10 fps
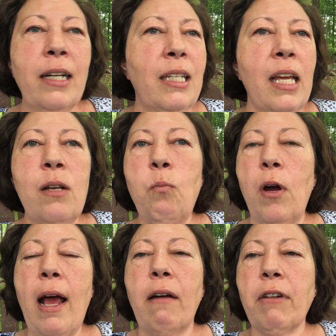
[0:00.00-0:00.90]
did
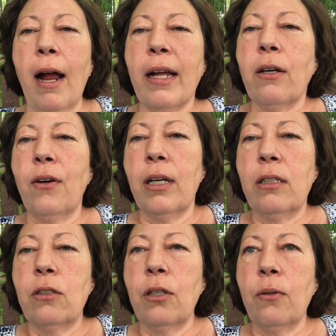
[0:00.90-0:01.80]
whatever I
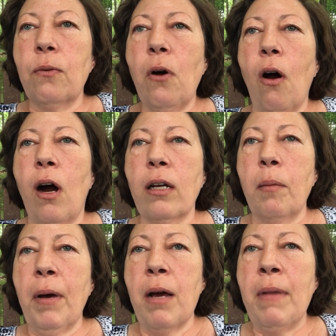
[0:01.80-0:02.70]
could to
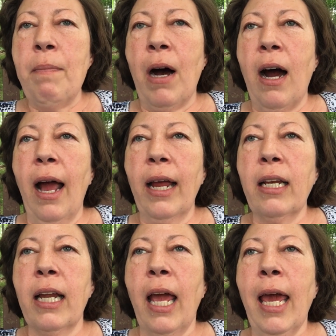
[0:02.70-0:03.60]
occupy my
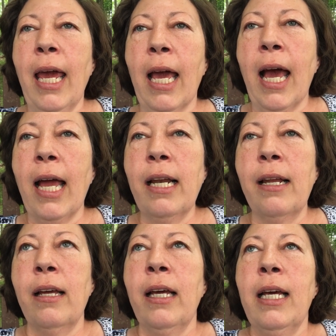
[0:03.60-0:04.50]
mind
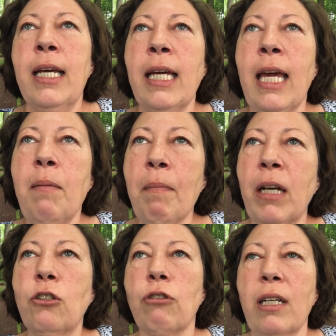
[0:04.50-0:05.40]
and keep
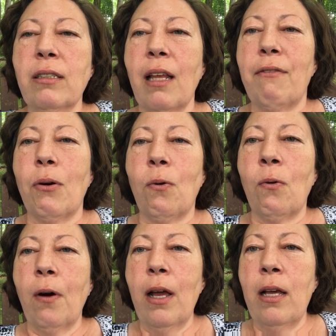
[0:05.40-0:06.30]
my stress
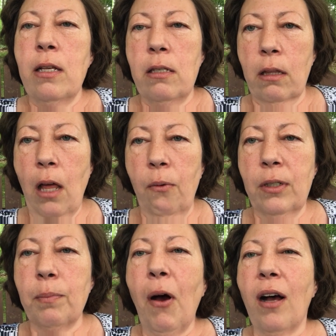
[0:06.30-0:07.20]
level as low
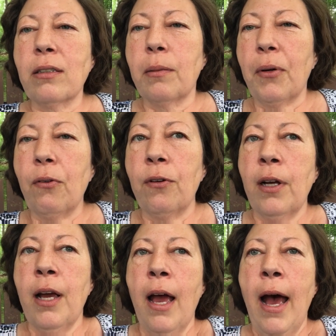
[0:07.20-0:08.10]
as possible.
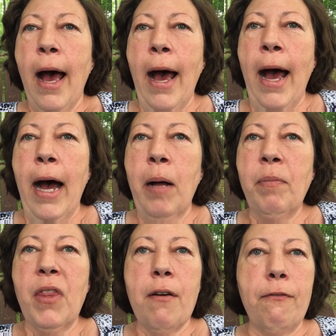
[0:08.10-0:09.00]

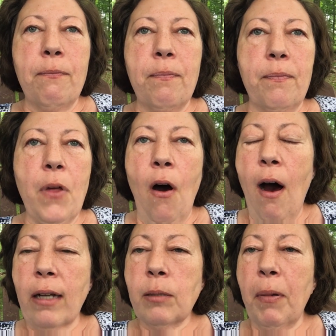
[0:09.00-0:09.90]
The
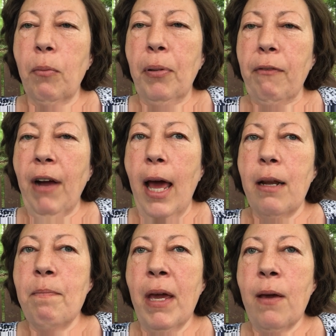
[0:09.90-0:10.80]
hospital
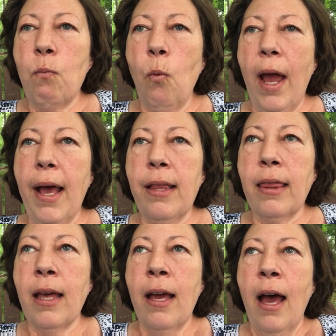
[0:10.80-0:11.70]
provided me with
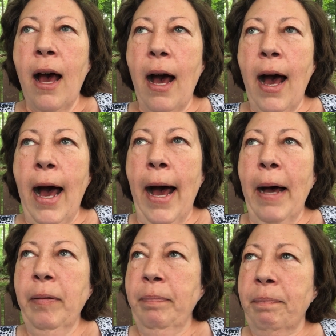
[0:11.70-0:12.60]

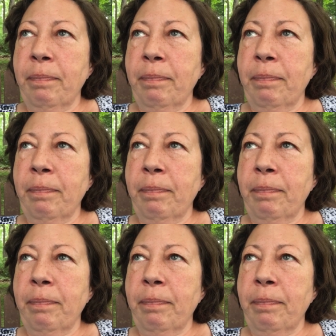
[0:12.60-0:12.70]
a